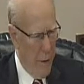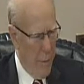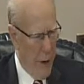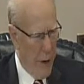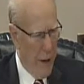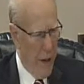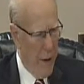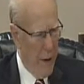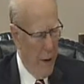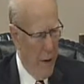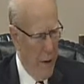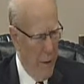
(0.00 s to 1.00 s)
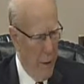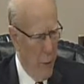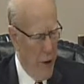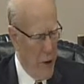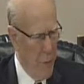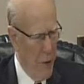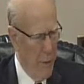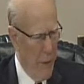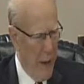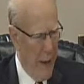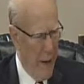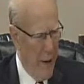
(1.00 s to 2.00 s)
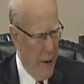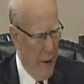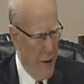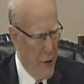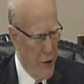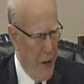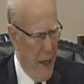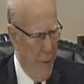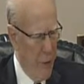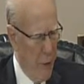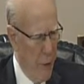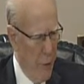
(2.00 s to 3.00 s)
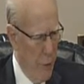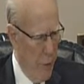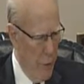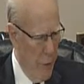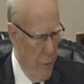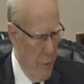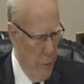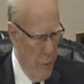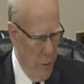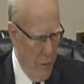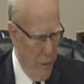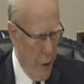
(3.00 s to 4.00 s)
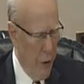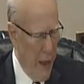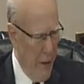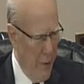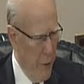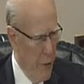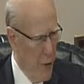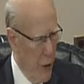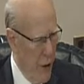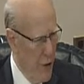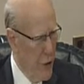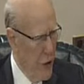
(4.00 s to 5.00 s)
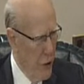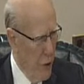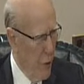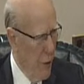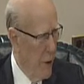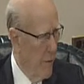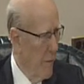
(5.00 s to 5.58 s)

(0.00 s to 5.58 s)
Bill had whispered in my ear, it's time to figure out who's got seniority.